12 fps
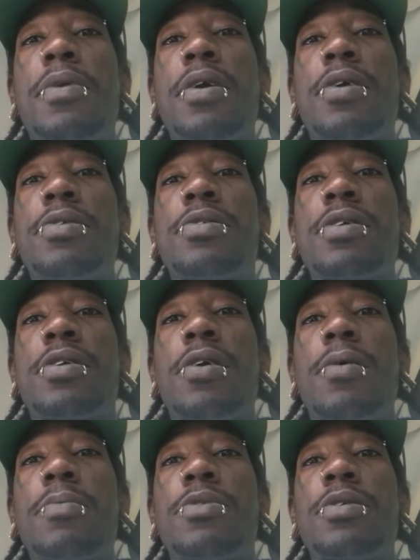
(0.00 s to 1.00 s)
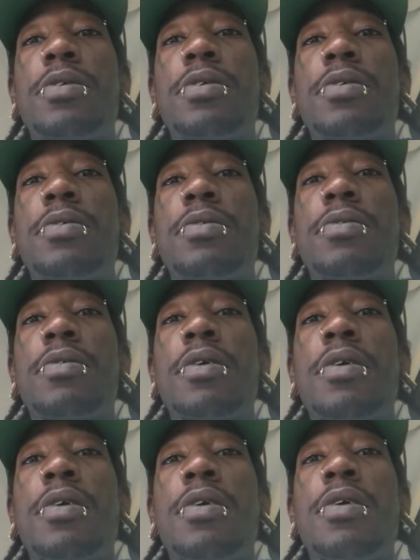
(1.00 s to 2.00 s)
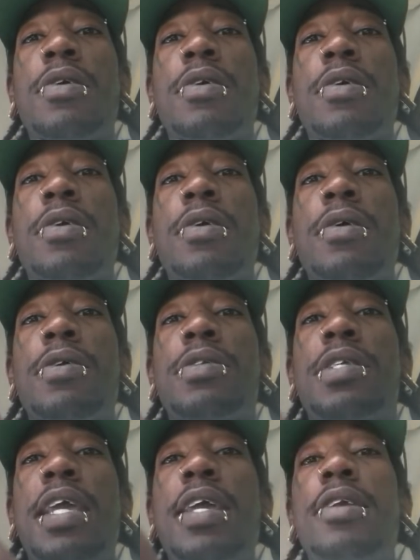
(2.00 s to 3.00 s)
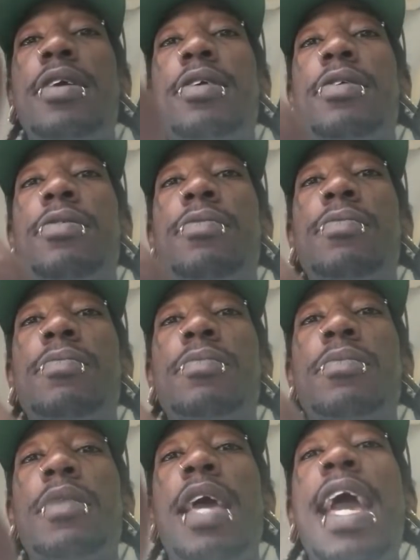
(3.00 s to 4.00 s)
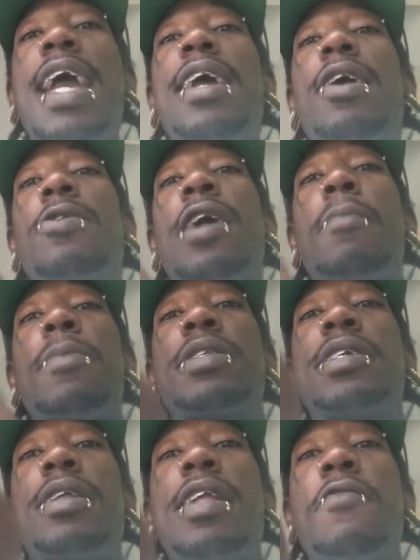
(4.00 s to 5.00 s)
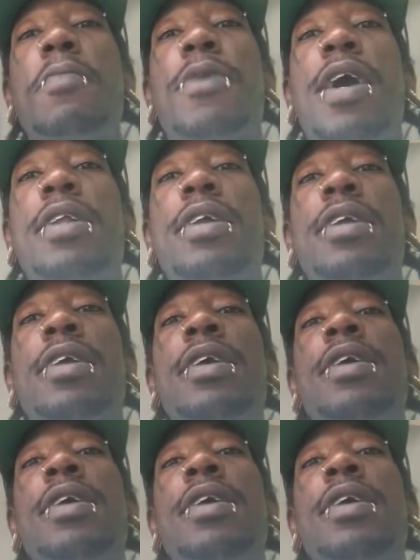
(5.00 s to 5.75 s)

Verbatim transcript: others to come to Tina? Hey, okay, I'm gonna tell everybody.